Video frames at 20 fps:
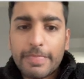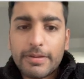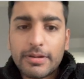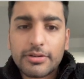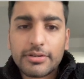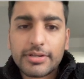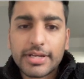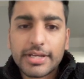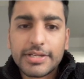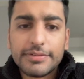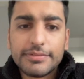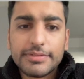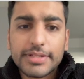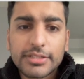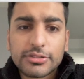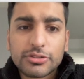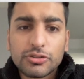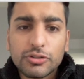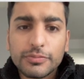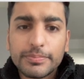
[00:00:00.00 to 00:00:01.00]
Okay,
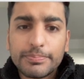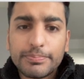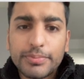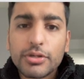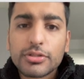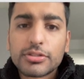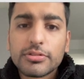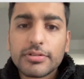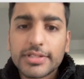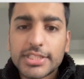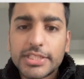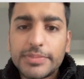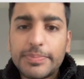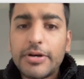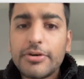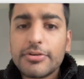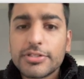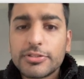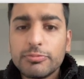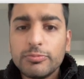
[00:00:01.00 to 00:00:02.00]
next up, personal
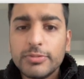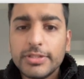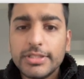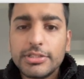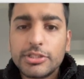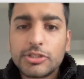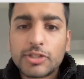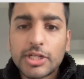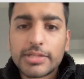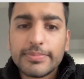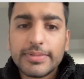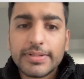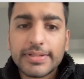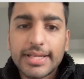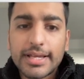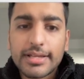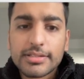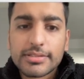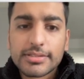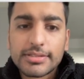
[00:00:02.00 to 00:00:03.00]
experience with treadmill
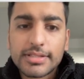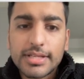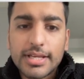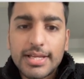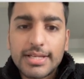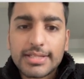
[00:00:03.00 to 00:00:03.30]
desks.